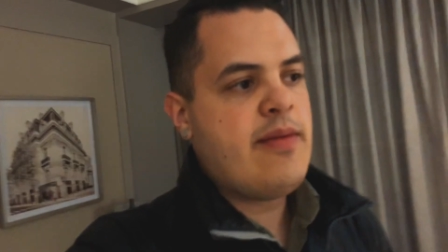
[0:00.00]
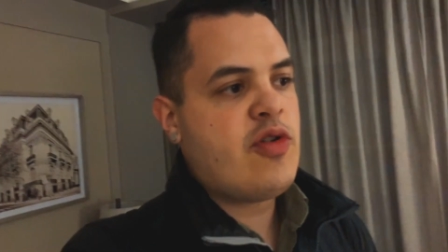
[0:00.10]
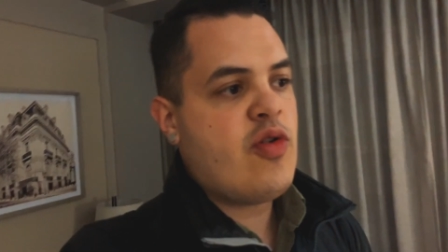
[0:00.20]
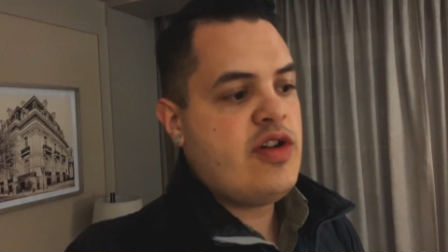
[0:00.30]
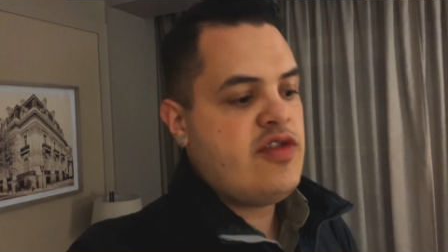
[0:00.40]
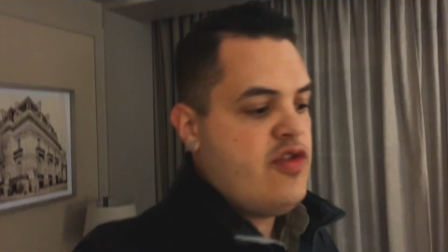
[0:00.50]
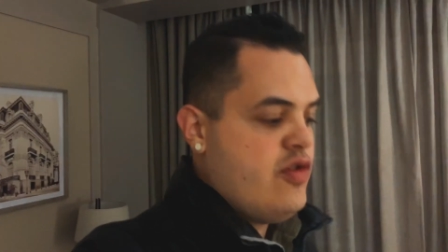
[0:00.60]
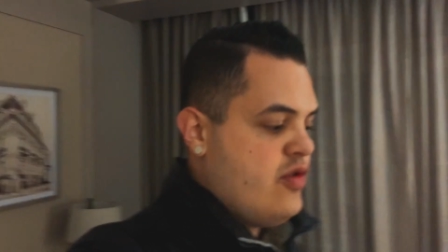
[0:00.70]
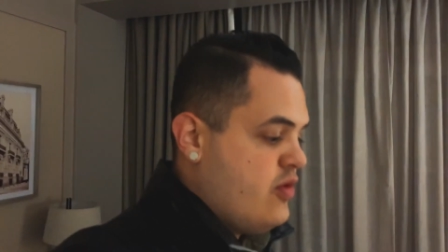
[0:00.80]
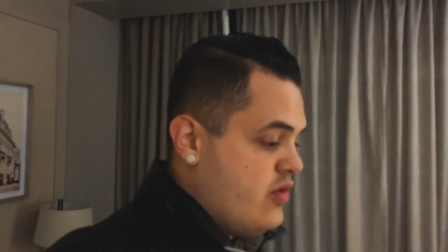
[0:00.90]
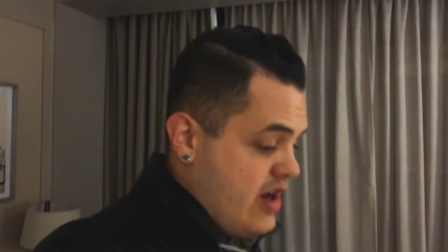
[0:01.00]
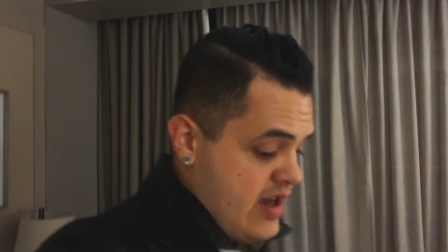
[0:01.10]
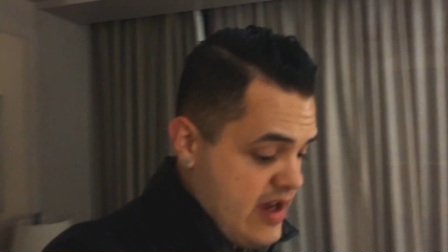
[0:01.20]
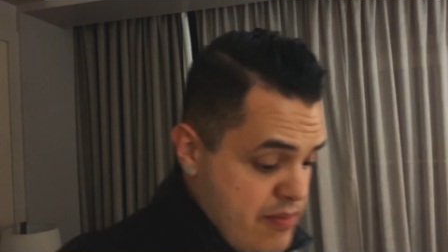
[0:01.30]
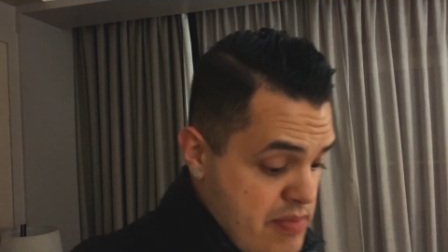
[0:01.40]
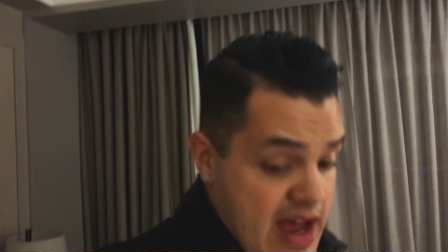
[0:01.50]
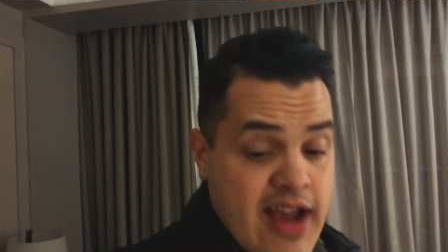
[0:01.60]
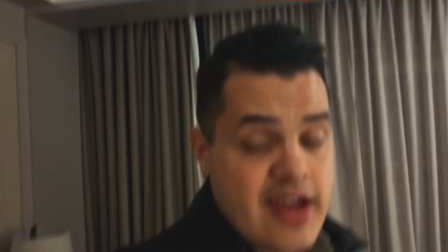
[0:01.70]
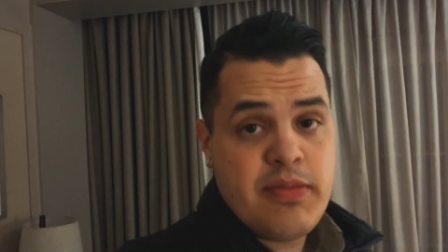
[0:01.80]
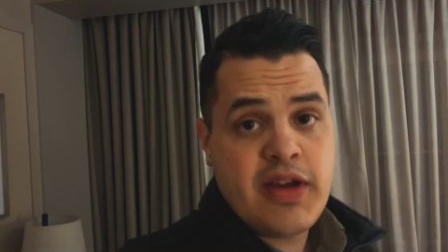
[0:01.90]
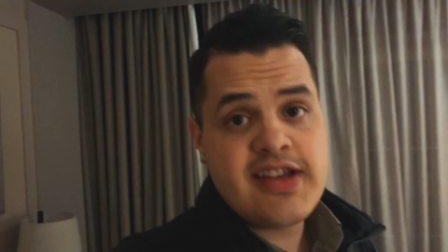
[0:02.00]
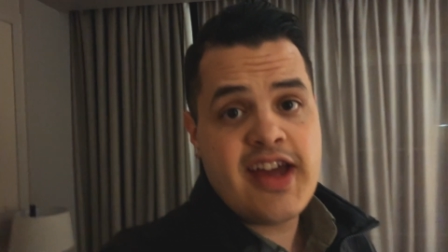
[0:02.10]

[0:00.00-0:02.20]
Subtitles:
I'm going to pack because